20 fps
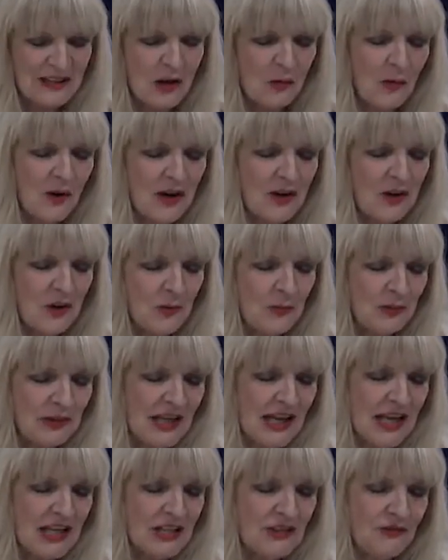what are your
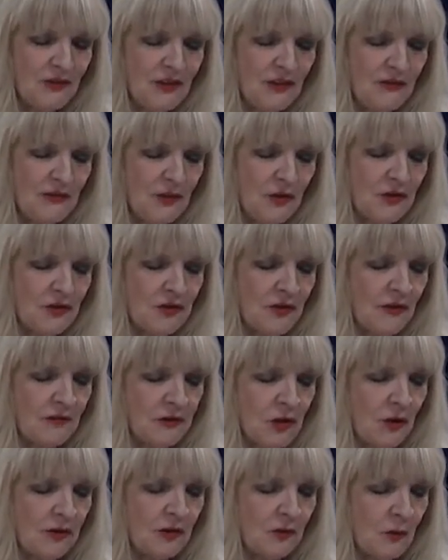plans for the future of
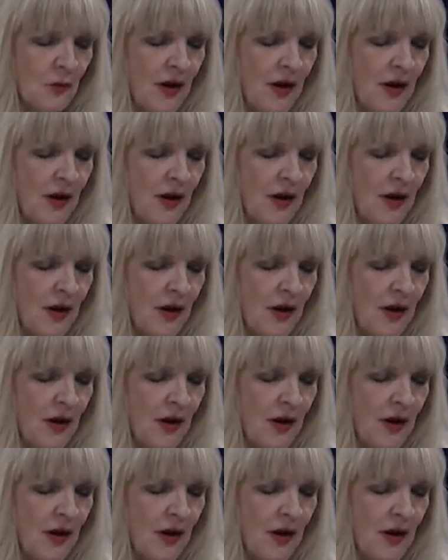Logan